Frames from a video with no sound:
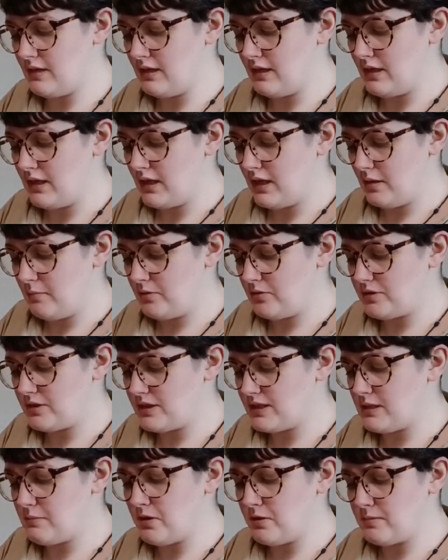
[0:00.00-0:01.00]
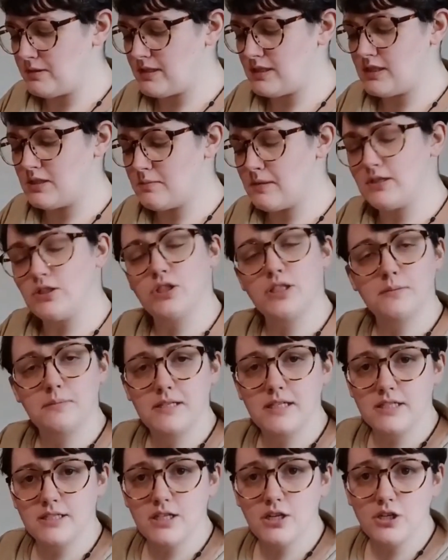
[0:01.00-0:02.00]
emergency purposes, especially because
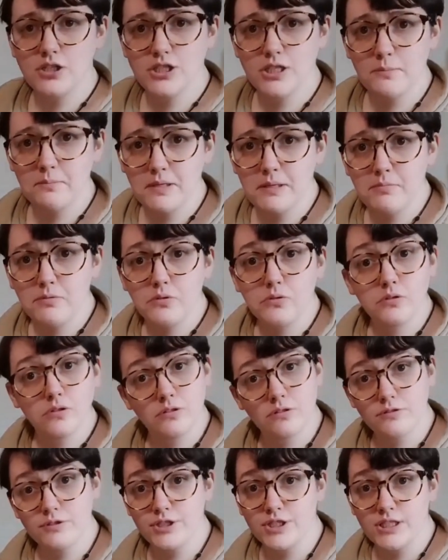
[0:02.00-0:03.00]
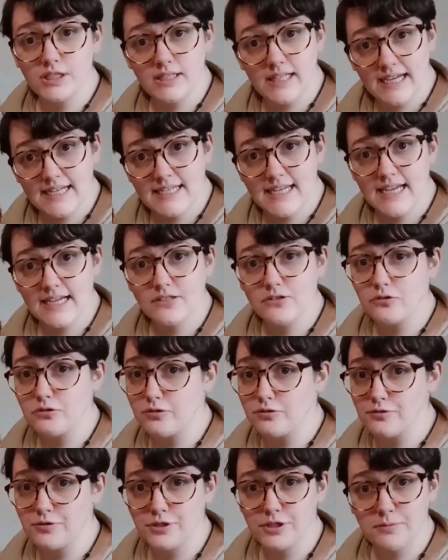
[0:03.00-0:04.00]
there are some people who are allergic to latex or
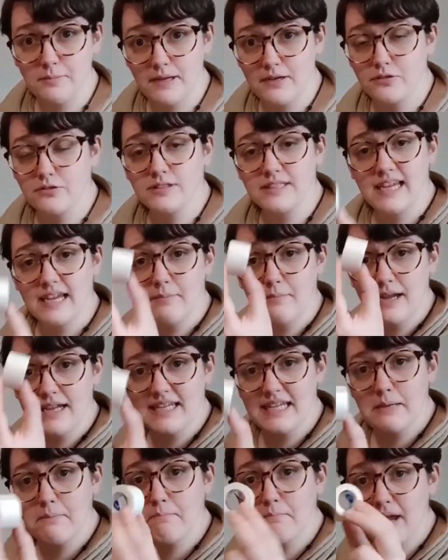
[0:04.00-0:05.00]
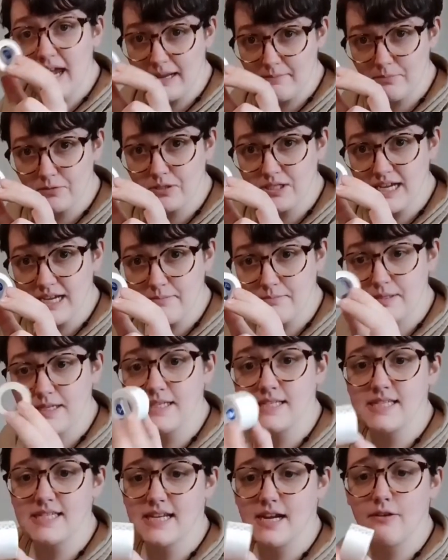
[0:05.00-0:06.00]
allergic to medical tape, I keep paper tape
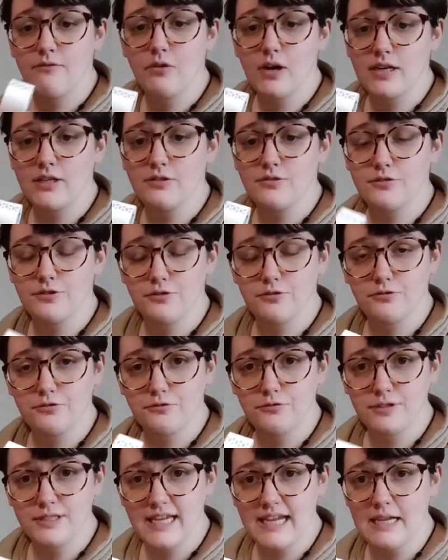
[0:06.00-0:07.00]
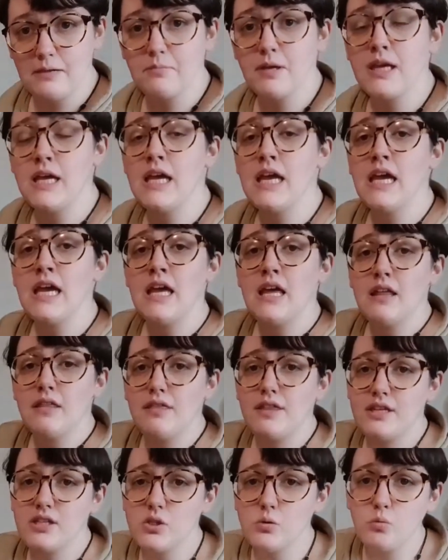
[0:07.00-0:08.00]
instead of regular surgical tape.
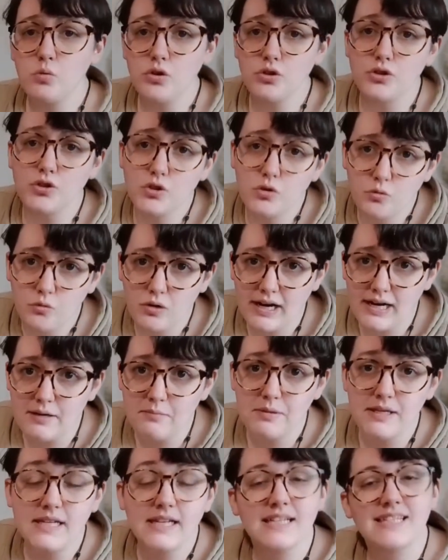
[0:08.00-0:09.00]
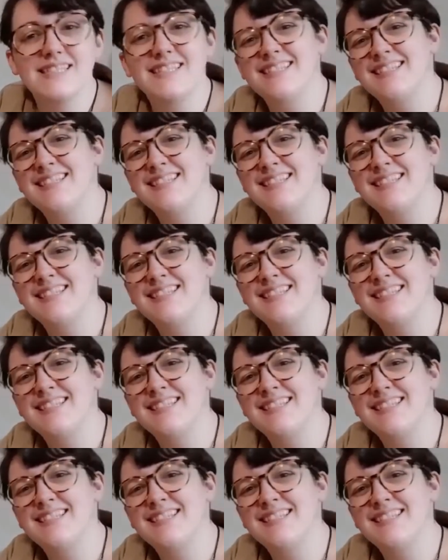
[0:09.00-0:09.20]
This works great because